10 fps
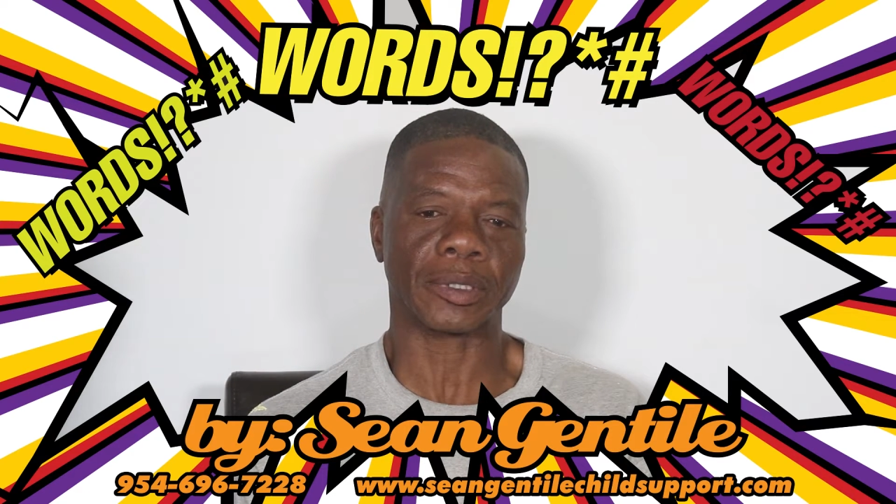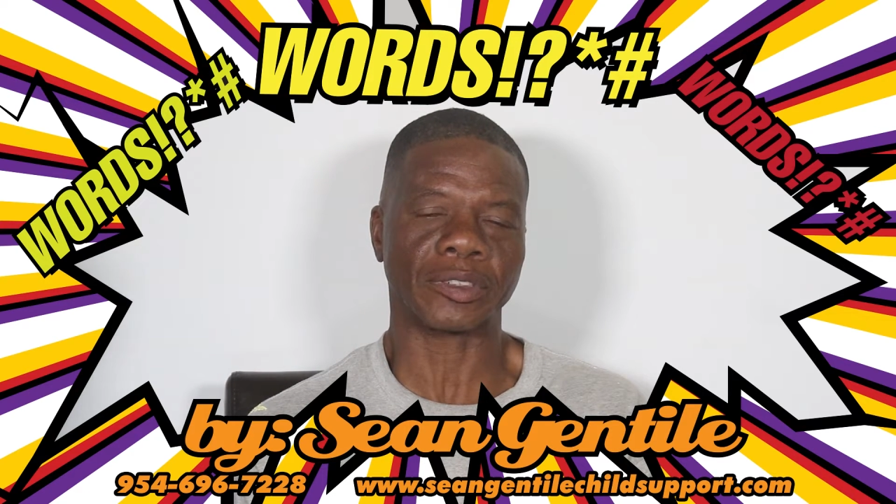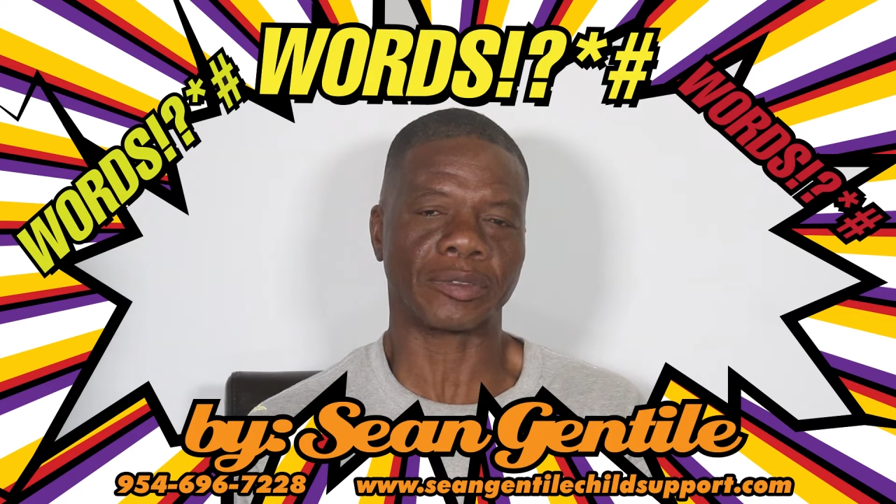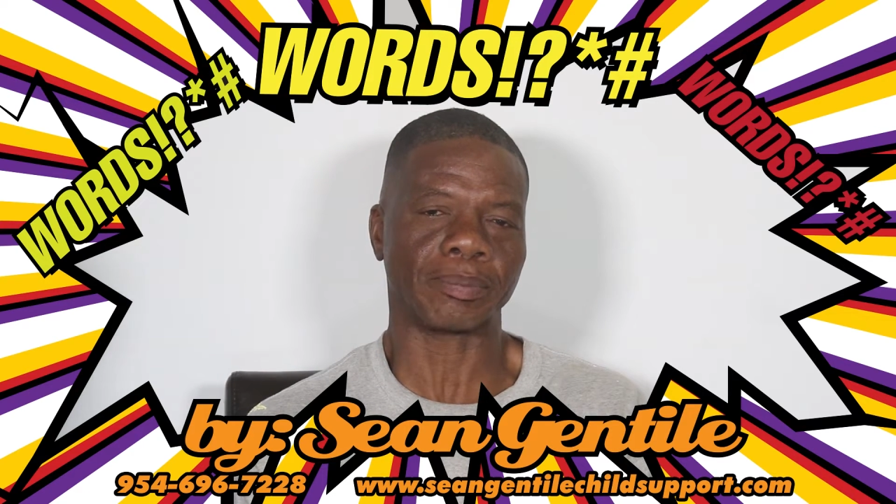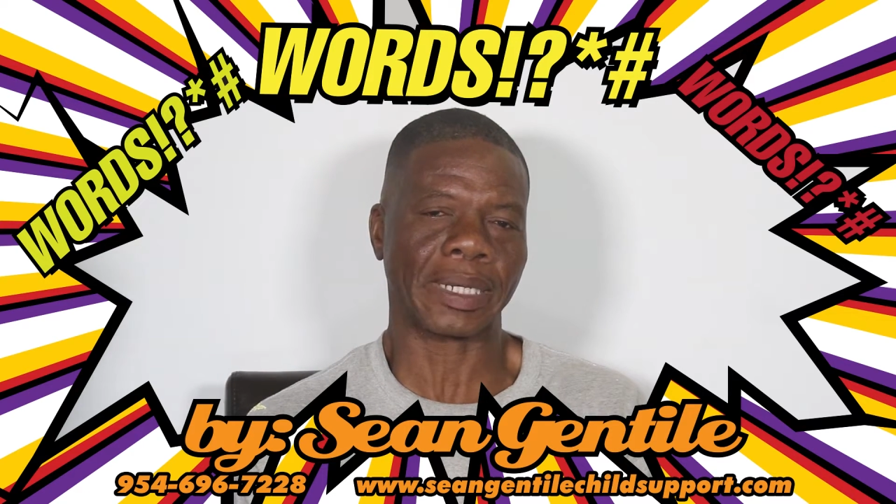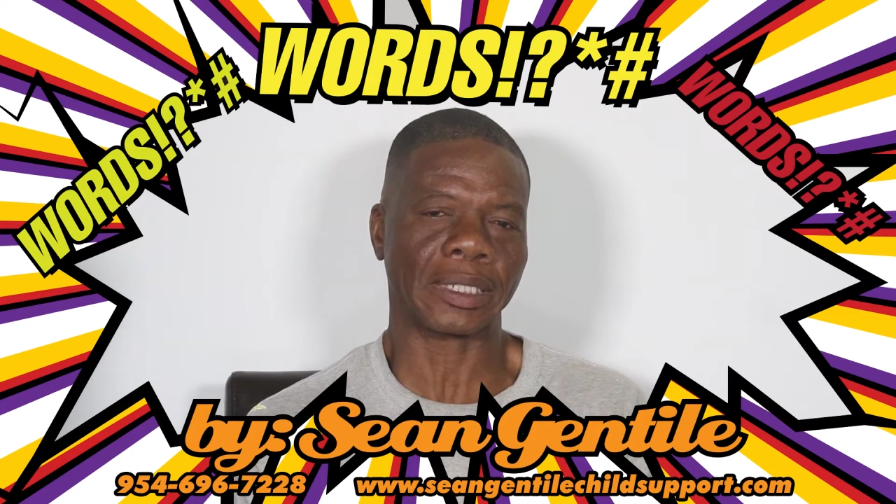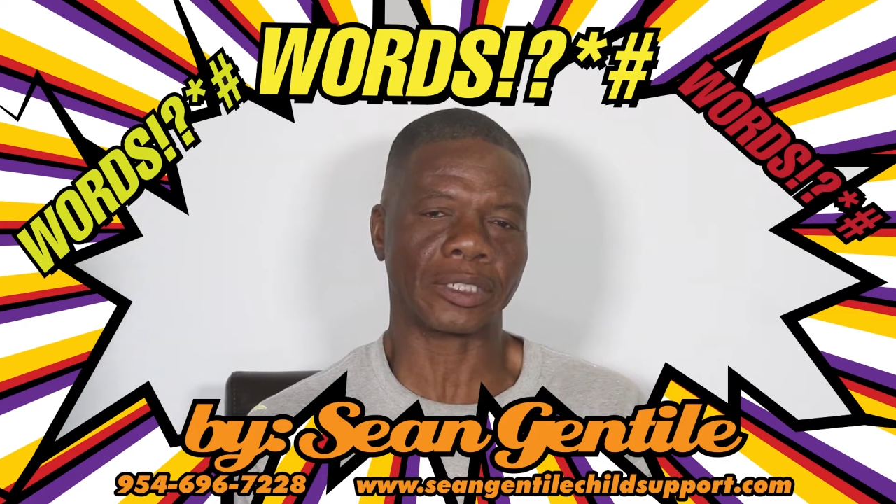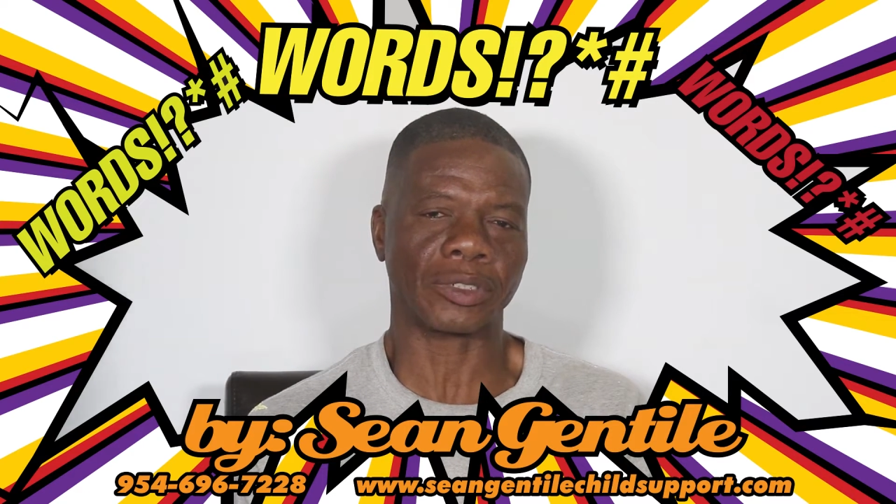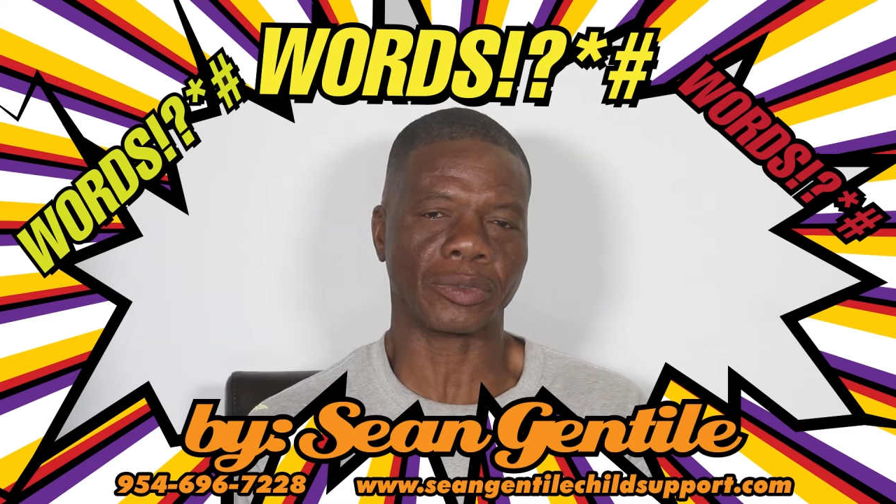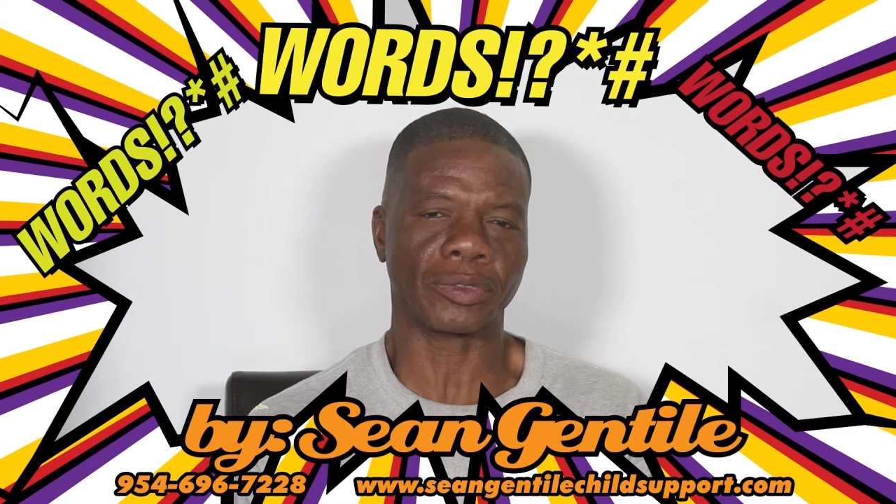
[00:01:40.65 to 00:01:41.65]
is
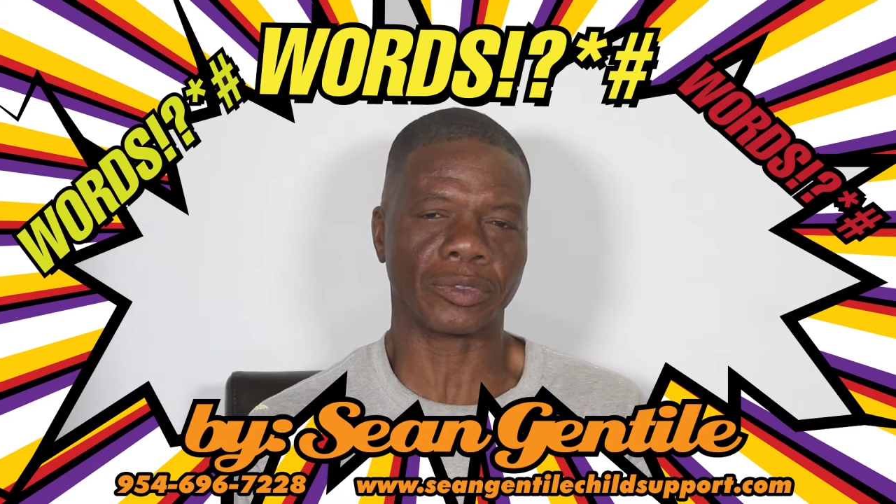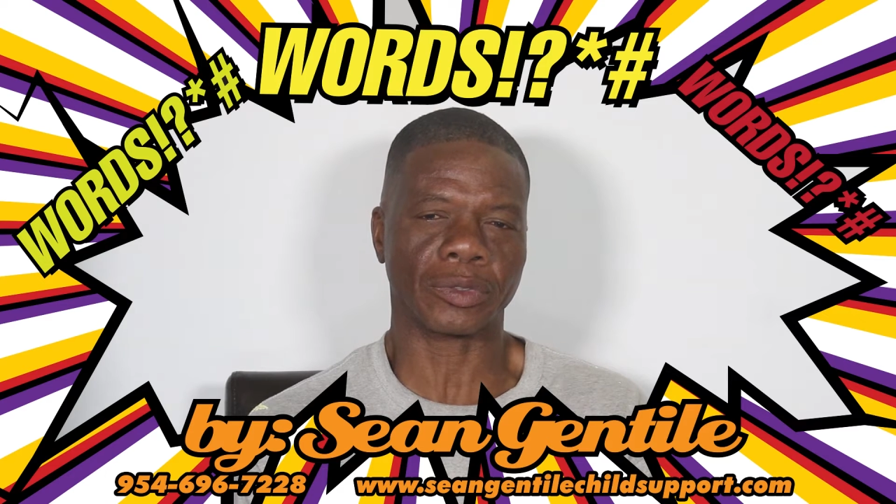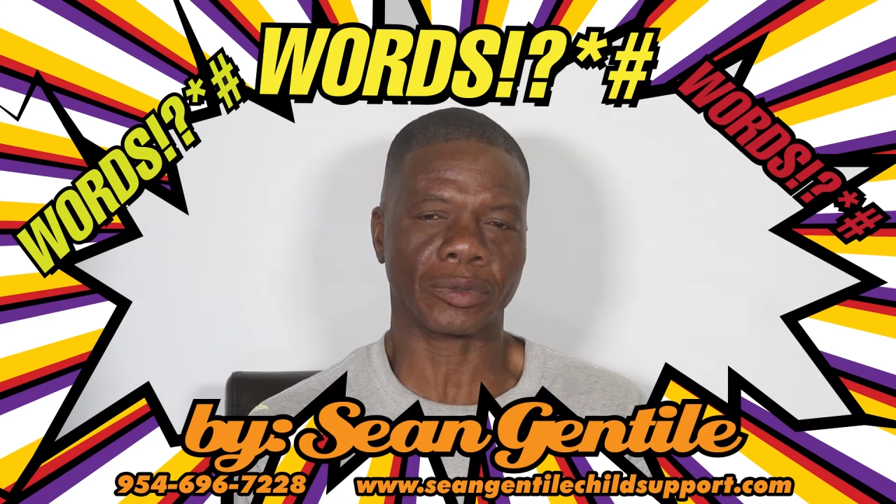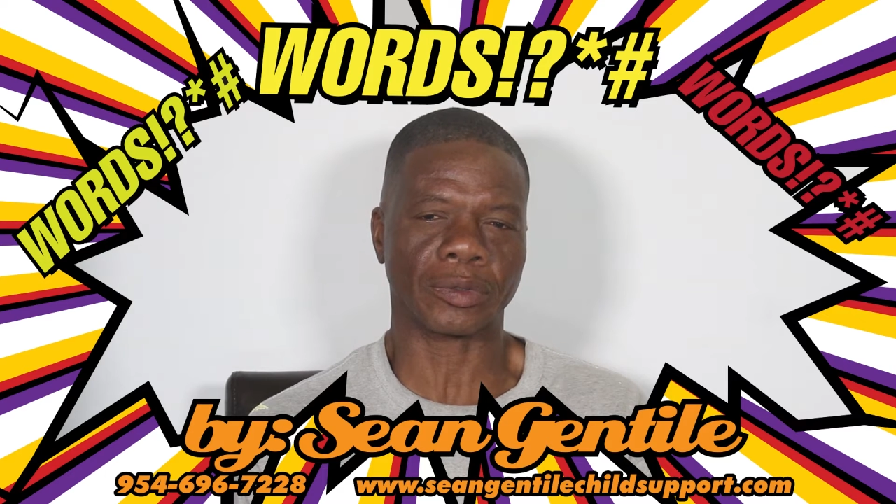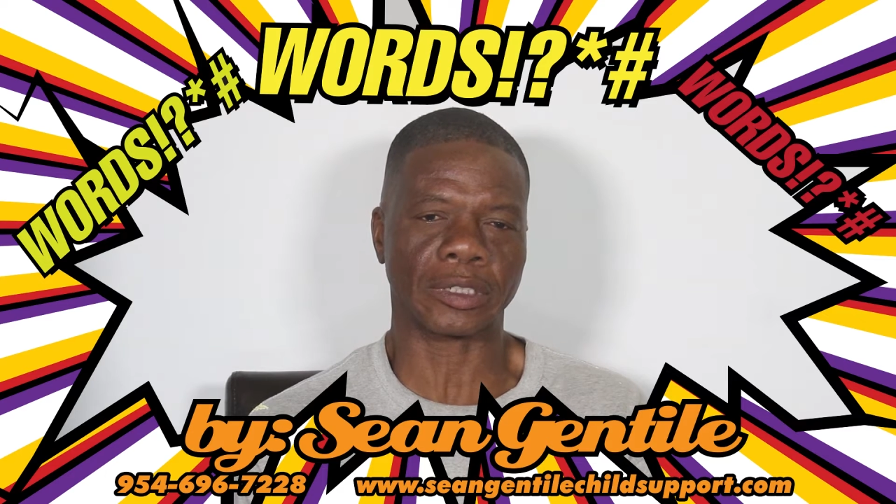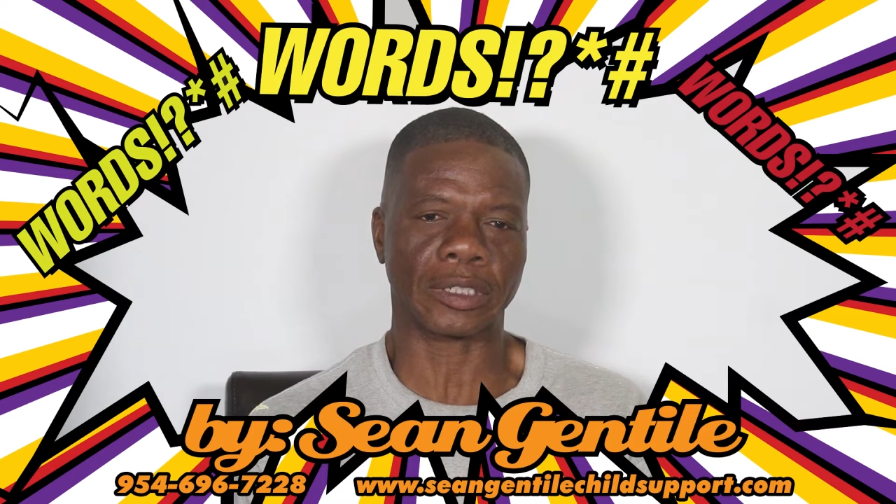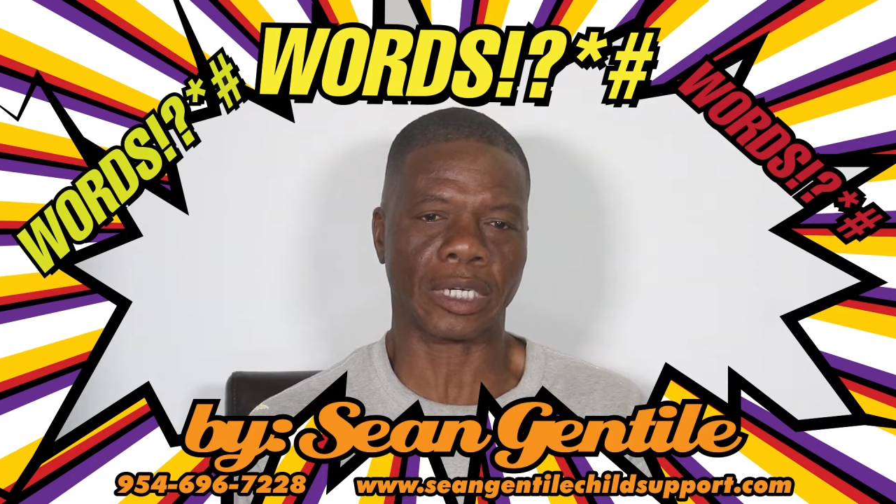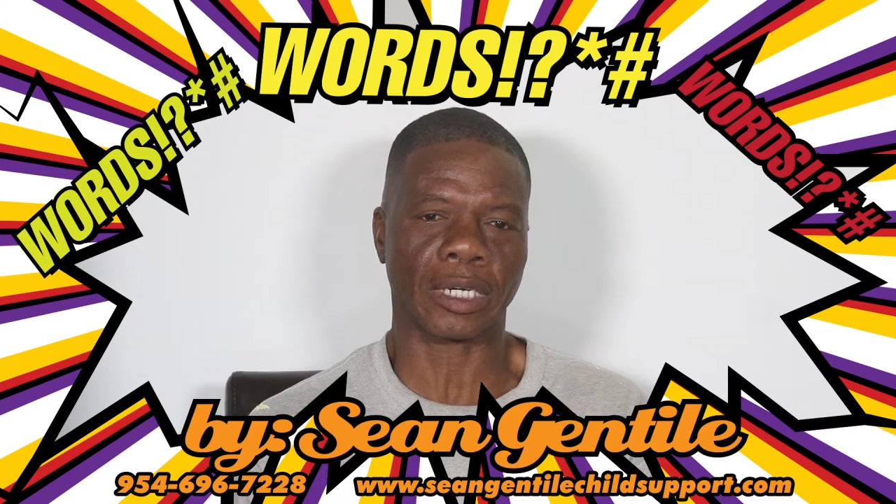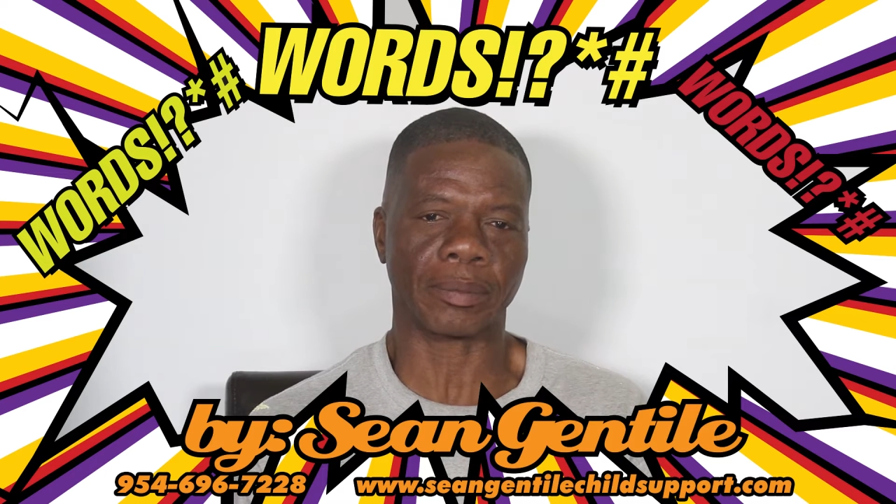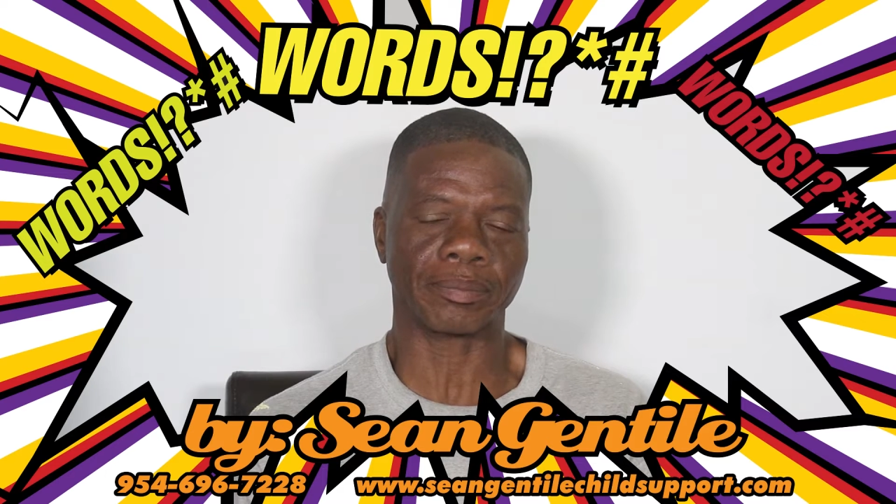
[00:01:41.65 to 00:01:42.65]
mainly used to
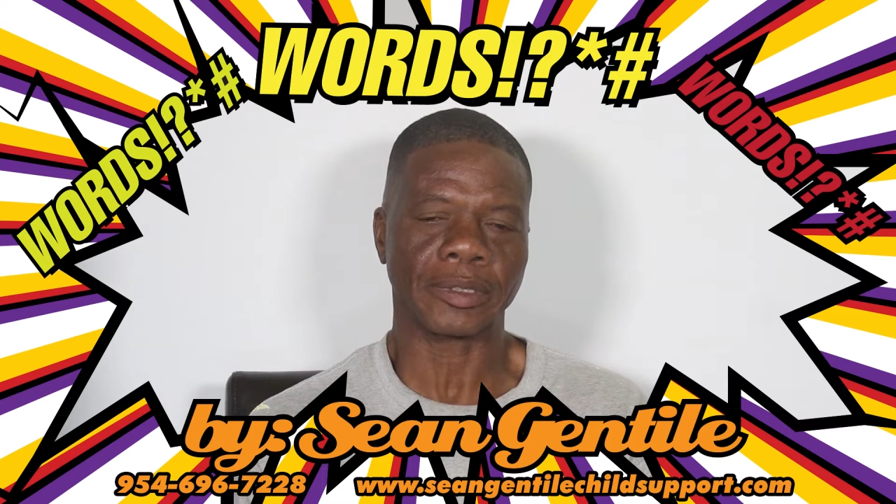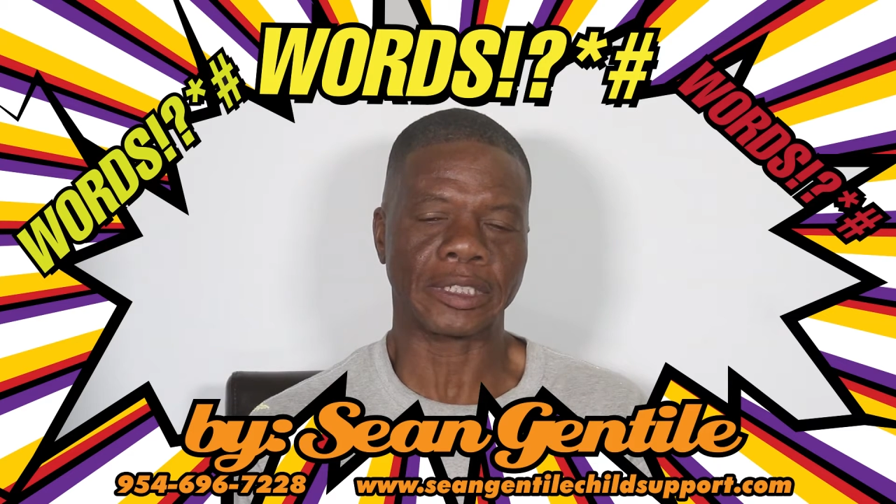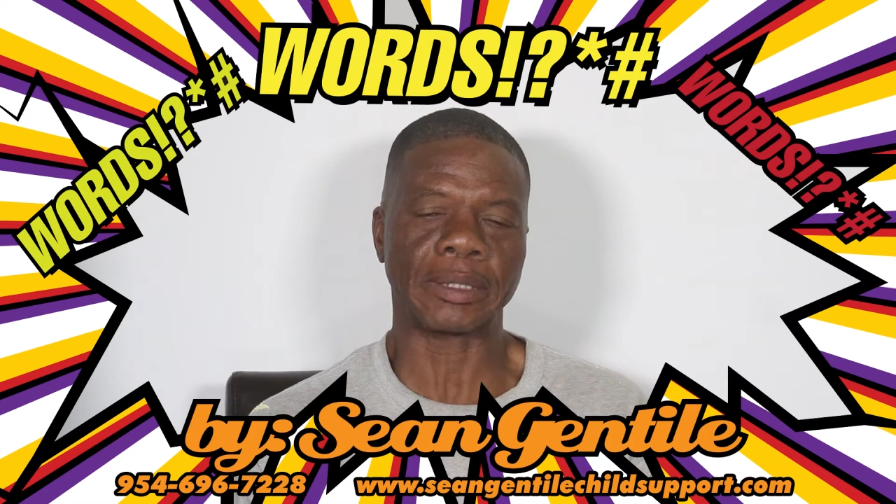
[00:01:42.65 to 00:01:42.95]
um,